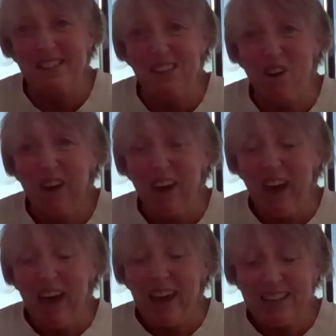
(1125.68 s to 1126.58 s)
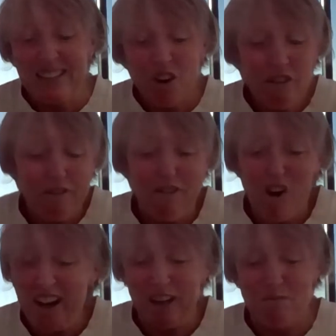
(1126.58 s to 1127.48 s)
So it's not a
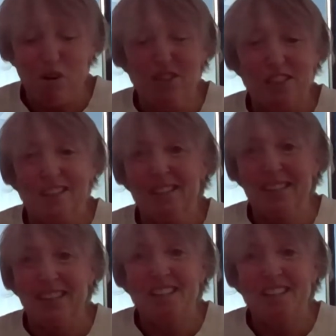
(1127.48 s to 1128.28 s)
frightening process.